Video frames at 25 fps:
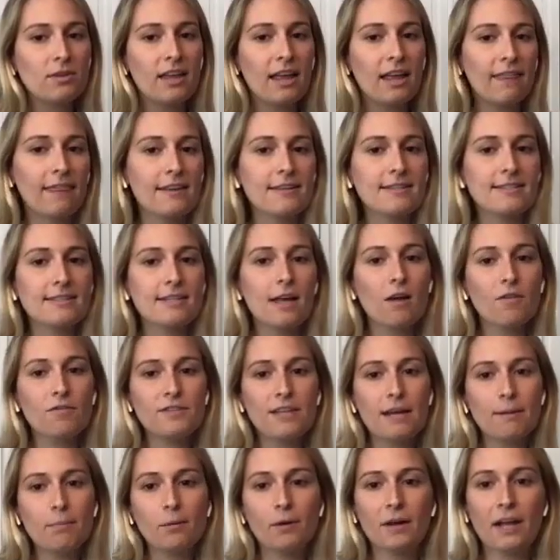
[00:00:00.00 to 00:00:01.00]
with like this
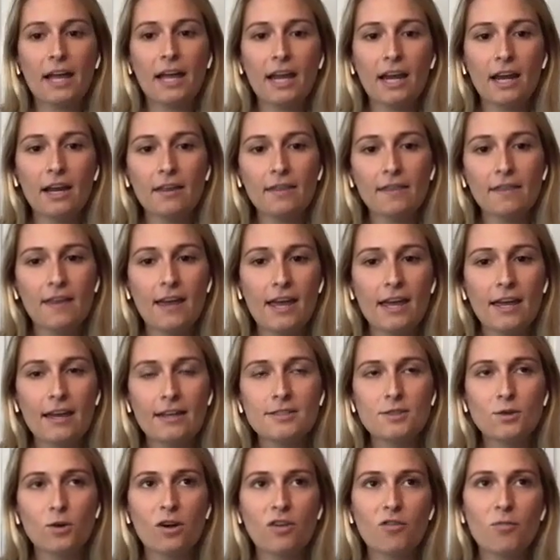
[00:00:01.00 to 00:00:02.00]
self-deprecating
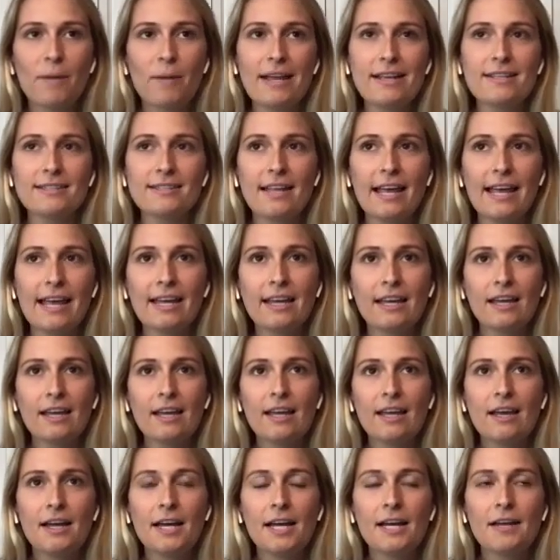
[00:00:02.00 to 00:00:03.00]
thing sort of makes like,
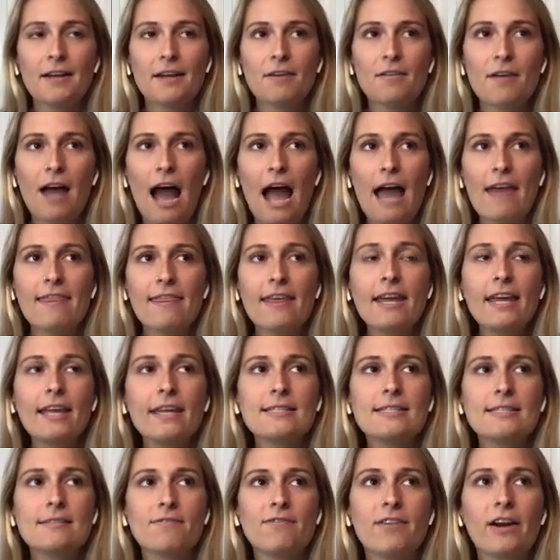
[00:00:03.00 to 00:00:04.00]
I think
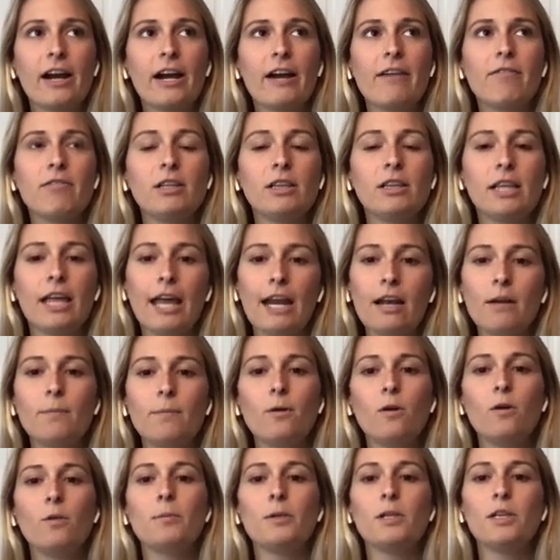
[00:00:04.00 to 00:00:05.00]
it's very
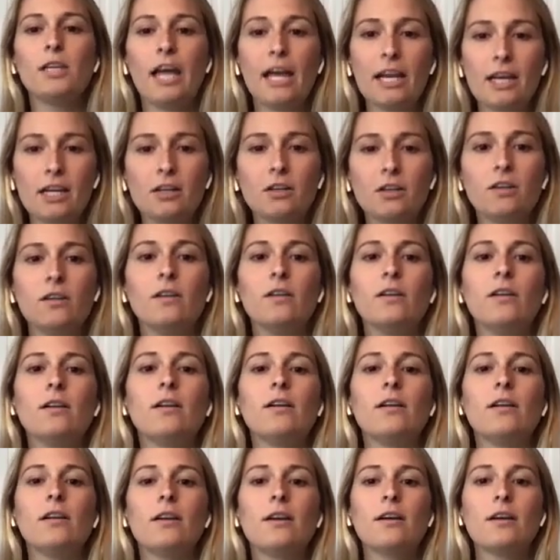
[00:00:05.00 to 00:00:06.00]
relatable
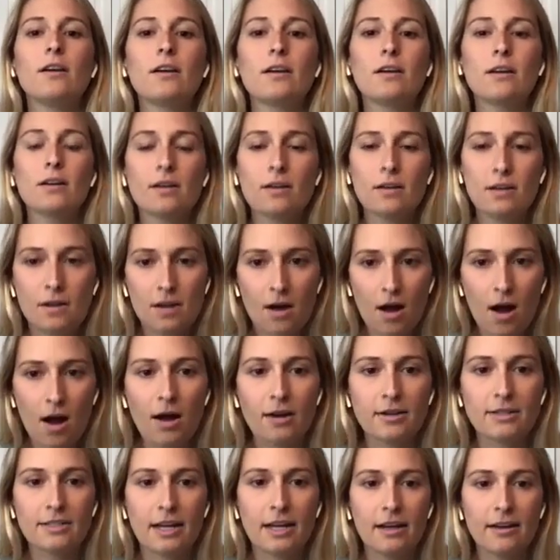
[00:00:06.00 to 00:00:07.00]
millennial
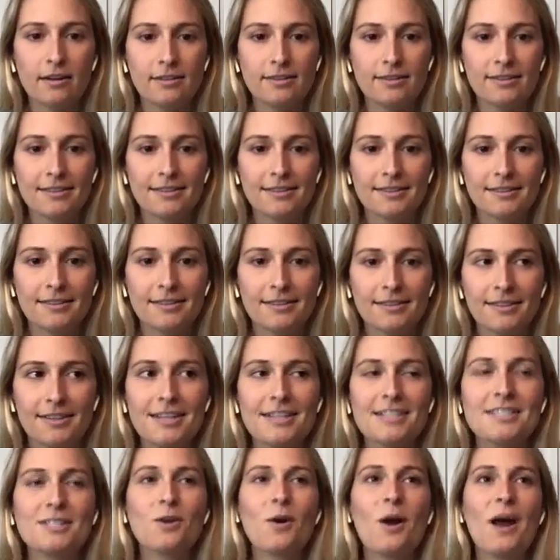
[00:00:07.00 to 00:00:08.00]
content.
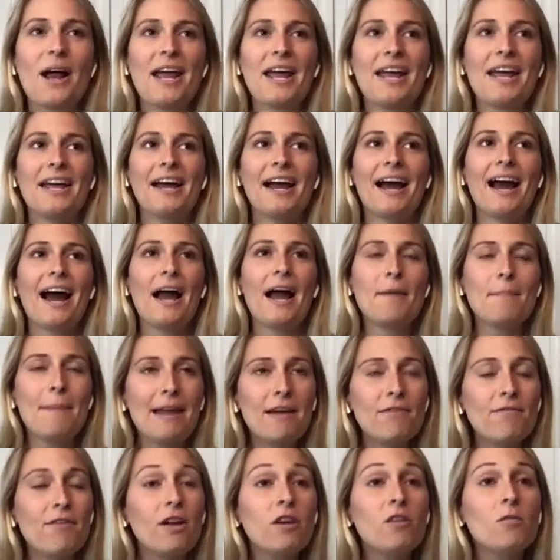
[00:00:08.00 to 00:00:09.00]
So I
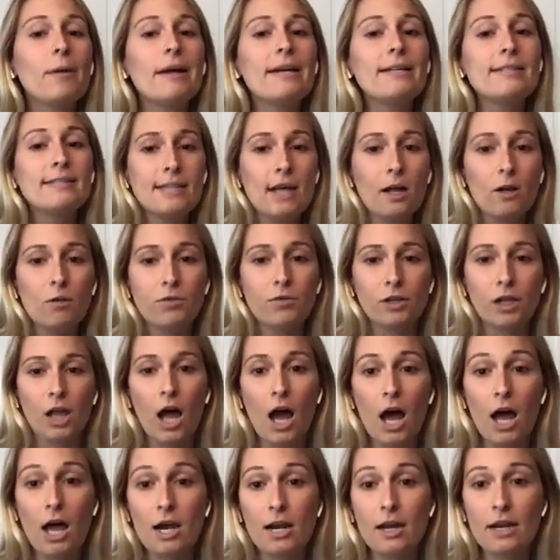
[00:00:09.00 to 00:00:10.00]
make fun of myself a
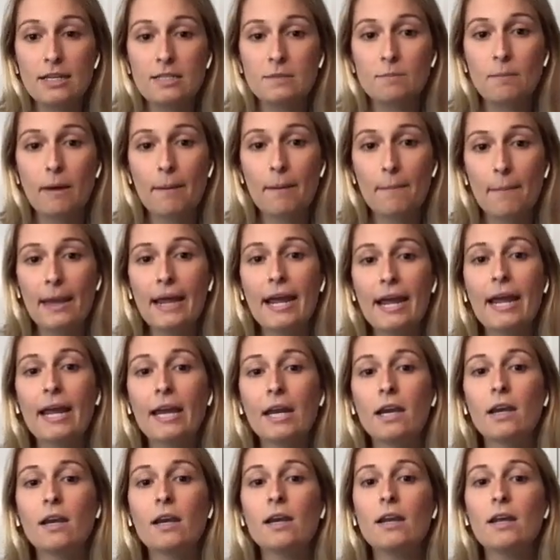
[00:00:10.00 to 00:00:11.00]
lot is my
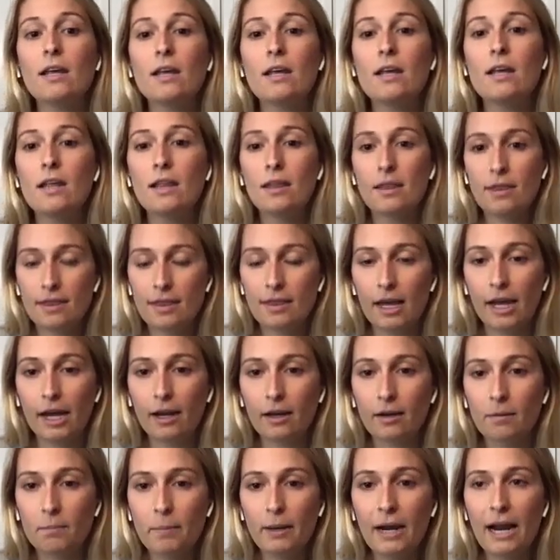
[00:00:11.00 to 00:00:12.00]
main
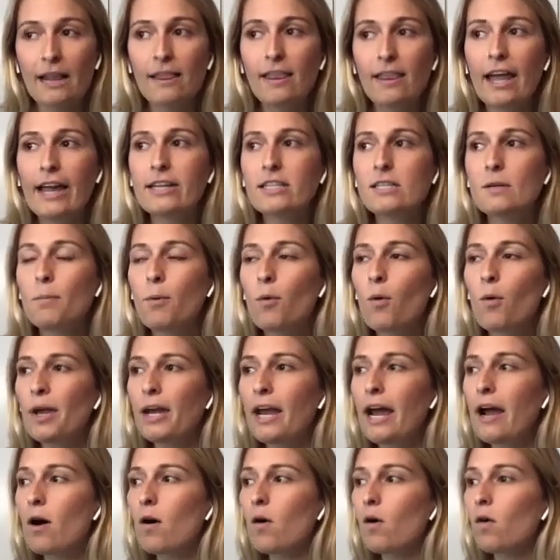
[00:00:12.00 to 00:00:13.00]
thing, but I like to
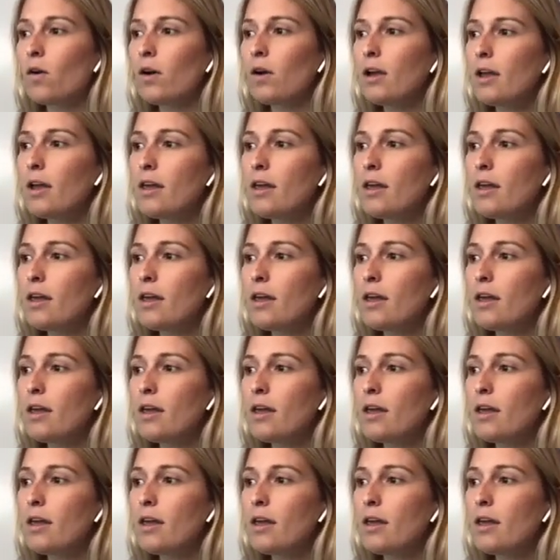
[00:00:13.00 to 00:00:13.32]
point out